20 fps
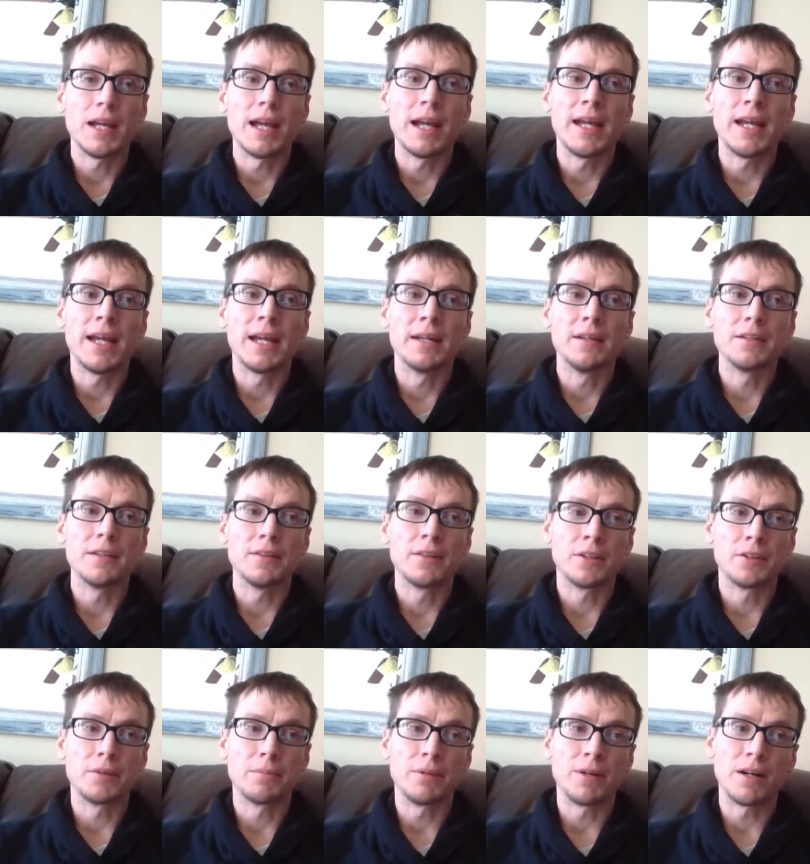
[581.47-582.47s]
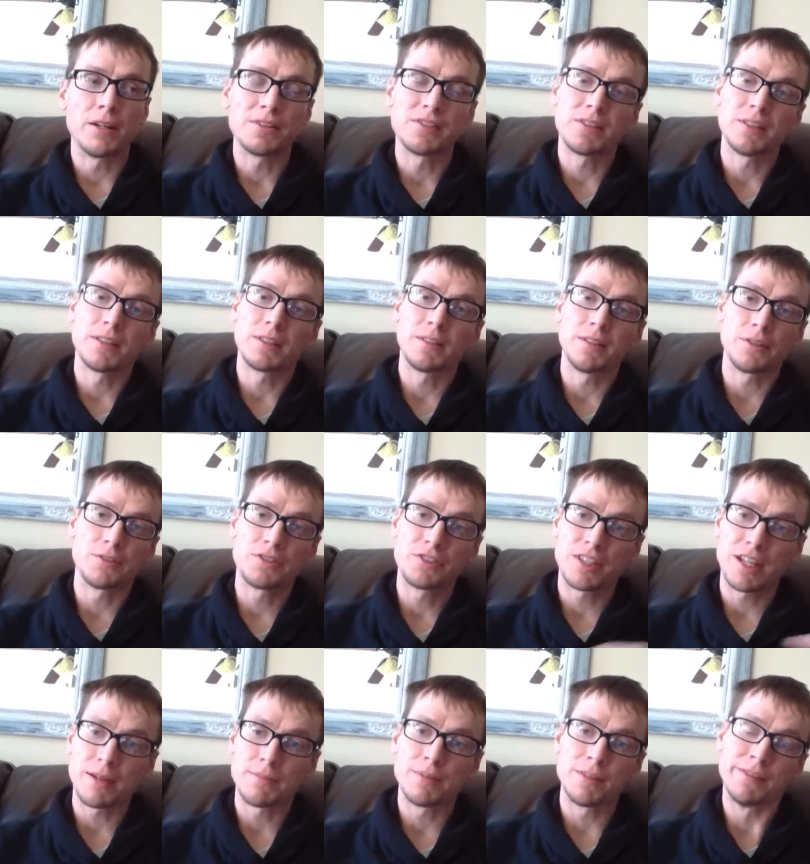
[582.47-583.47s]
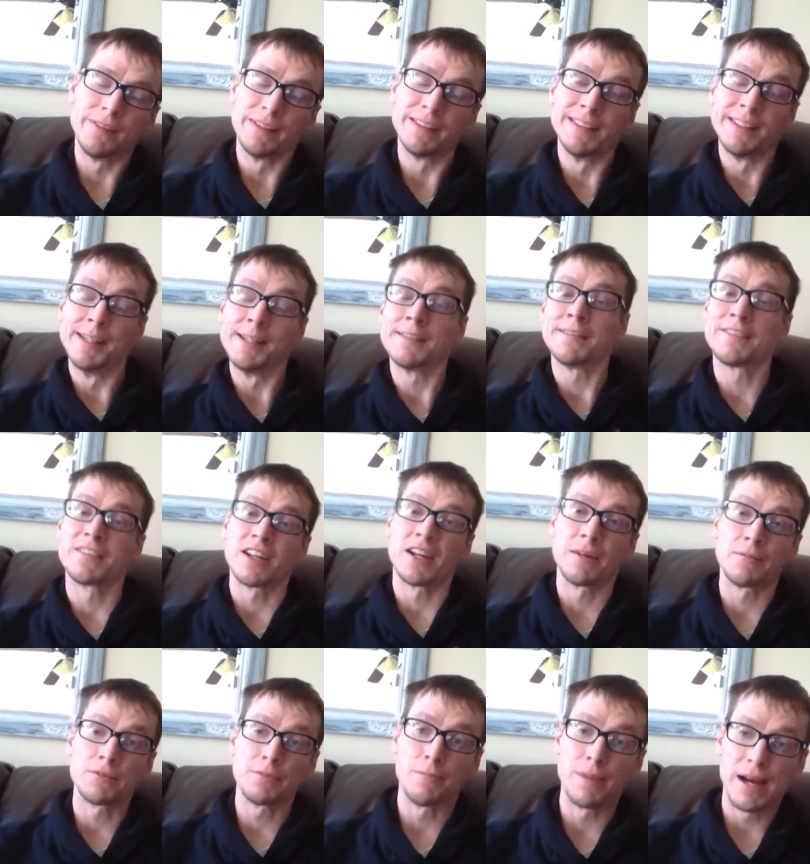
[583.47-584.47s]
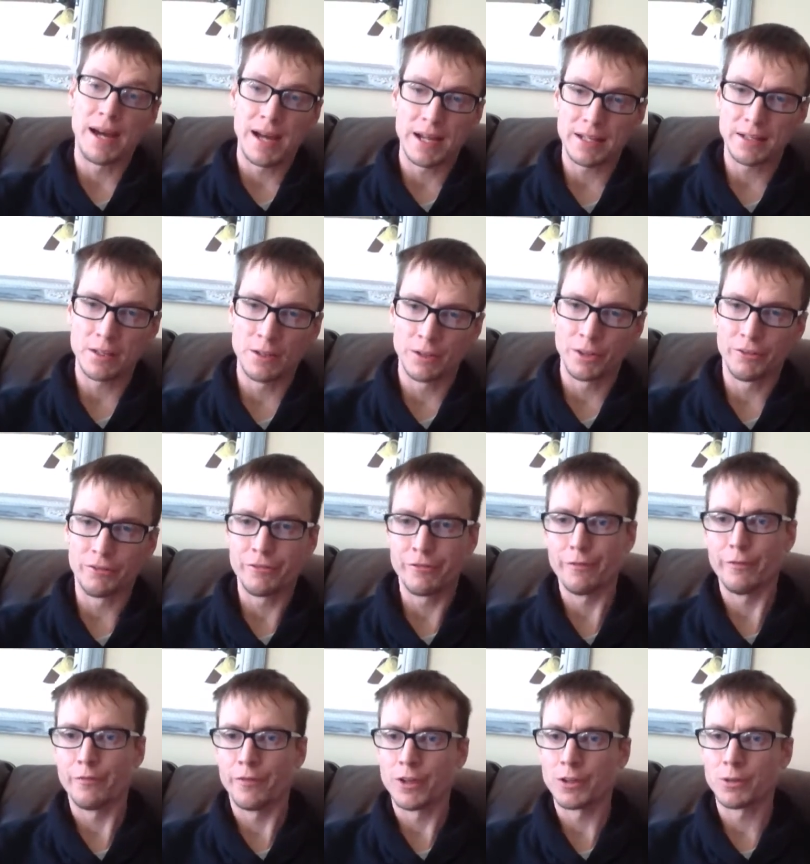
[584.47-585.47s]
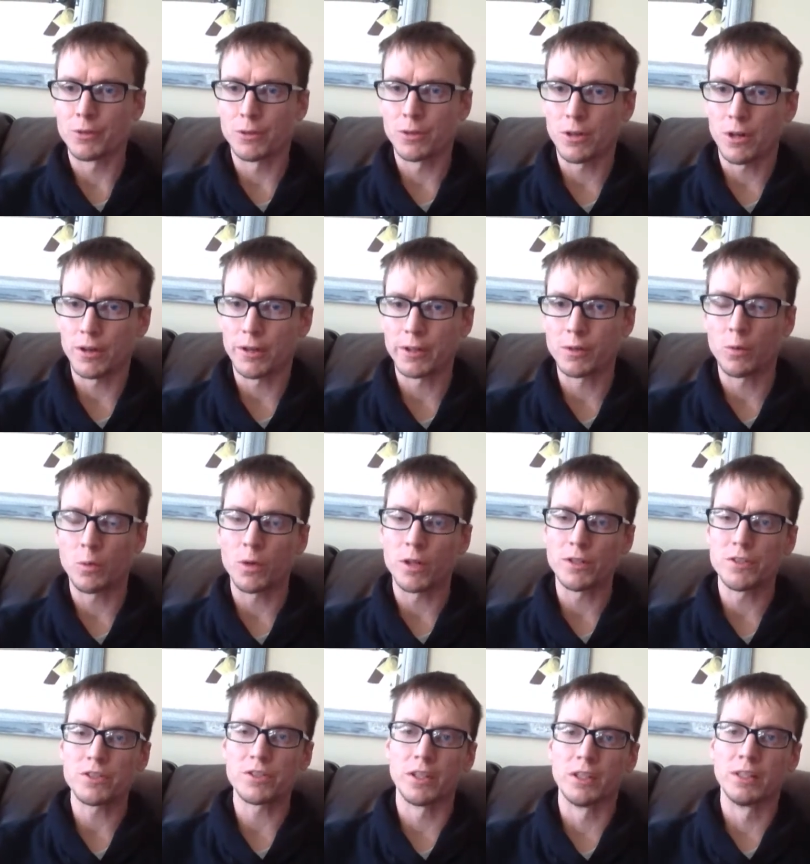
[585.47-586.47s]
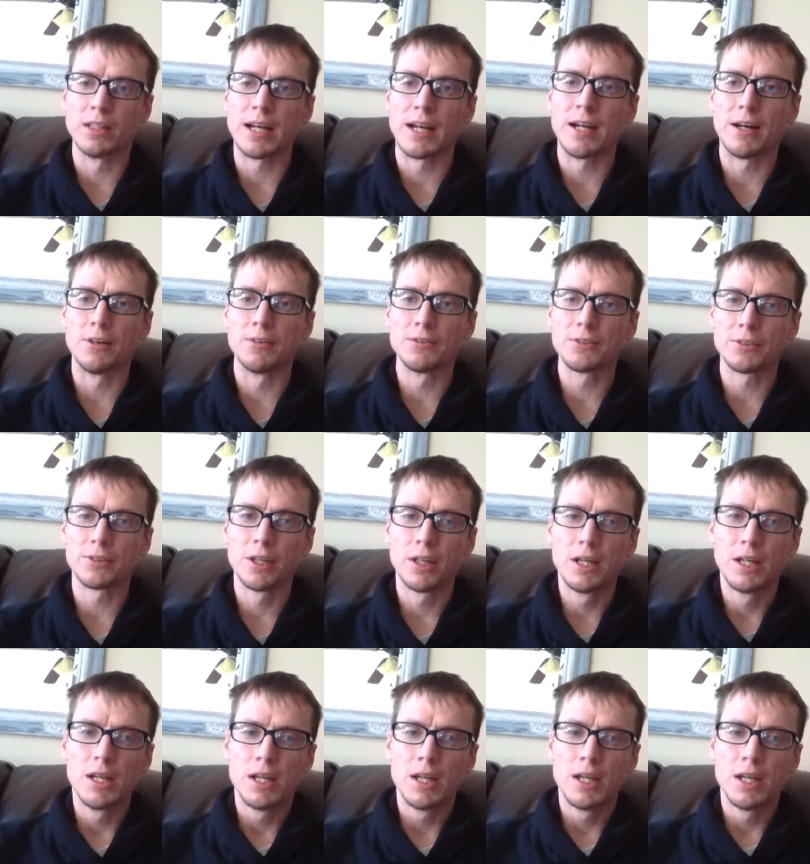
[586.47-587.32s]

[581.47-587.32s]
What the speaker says: and they're depositing those same enzymes back on the fungal garden, which allows